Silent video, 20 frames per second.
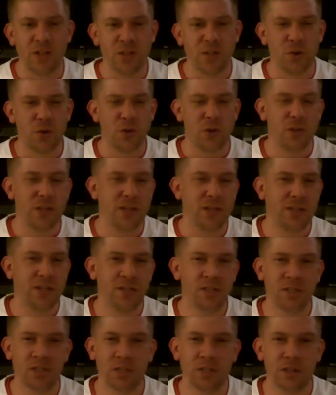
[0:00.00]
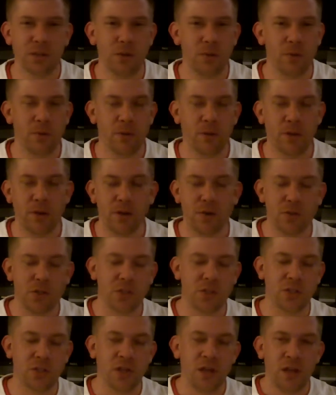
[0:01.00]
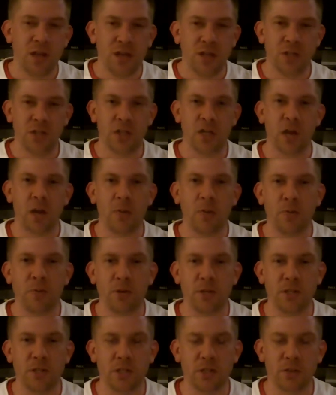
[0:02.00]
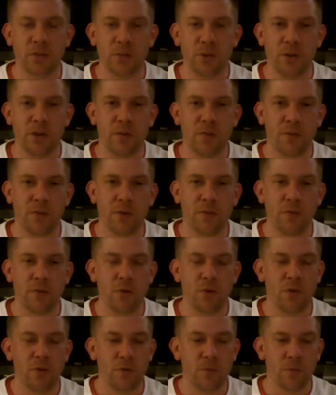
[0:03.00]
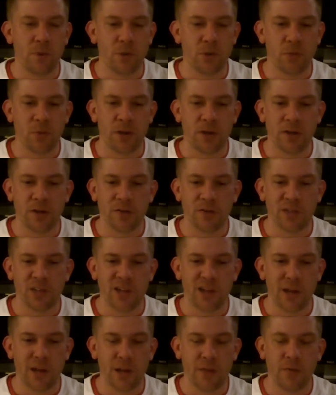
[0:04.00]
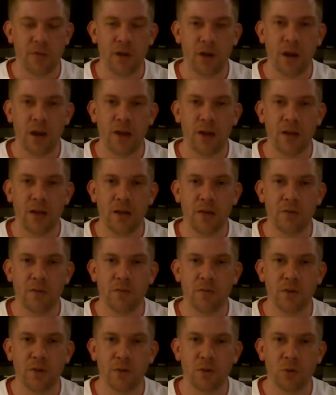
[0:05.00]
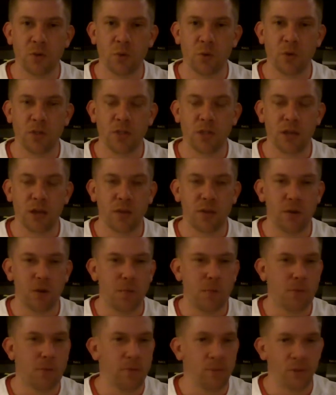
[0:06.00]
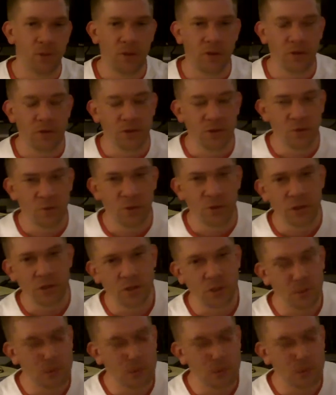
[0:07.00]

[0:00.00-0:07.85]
And so it's just a little bit, just a couple pieces from a few different perspectives to kind of give you an idea of sort of what's out there, but there's really